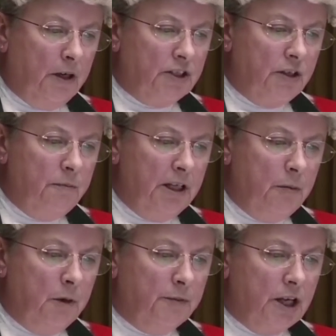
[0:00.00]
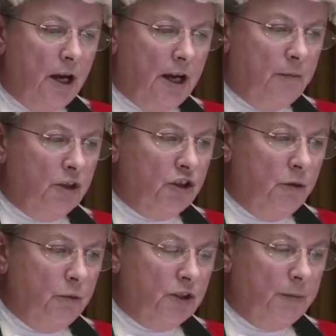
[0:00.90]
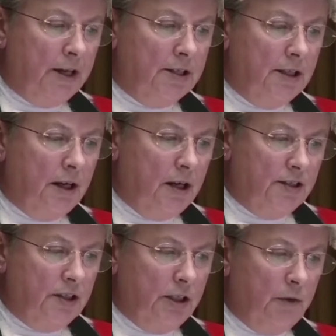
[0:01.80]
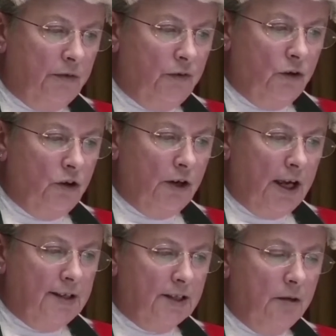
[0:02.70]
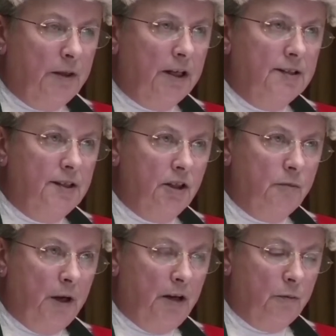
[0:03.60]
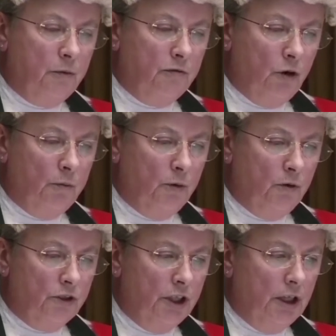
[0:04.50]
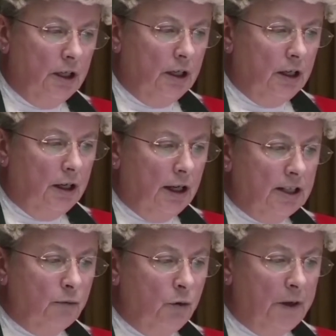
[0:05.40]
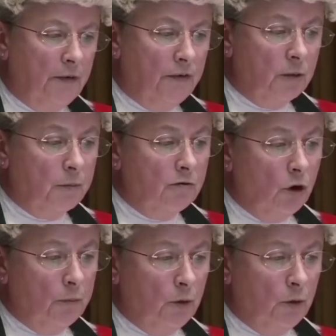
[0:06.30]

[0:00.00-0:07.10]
but the minimum time that you will spend in custody before your case can be considered by the parole board. And it will be for the parole